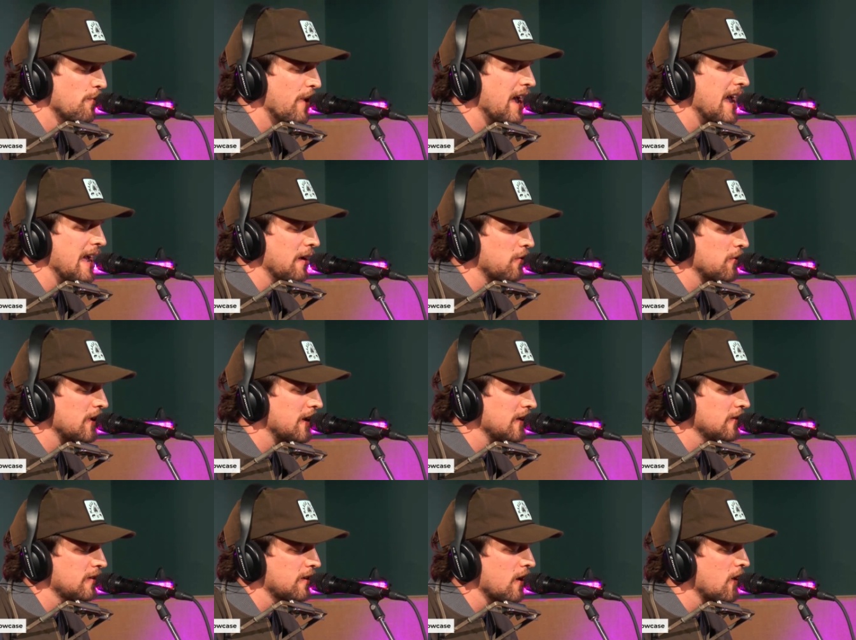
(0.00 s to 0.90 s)
me back
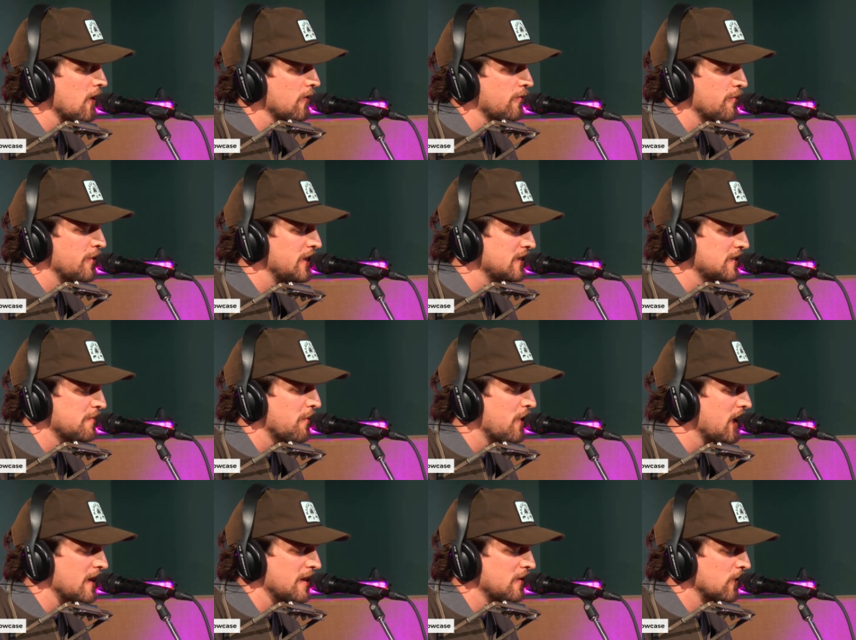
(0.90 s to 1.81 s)
where the Gulf meets the
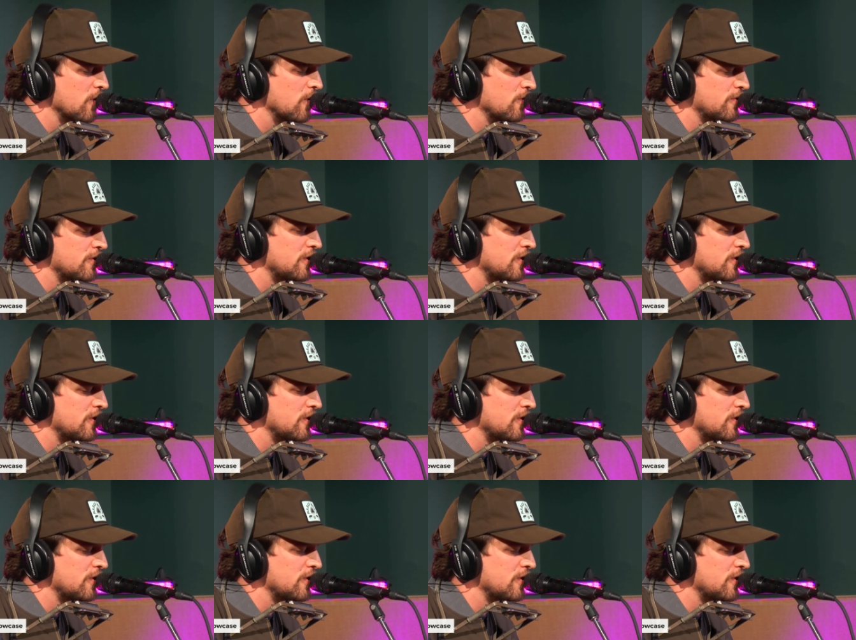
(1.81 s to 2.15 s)
Mangrove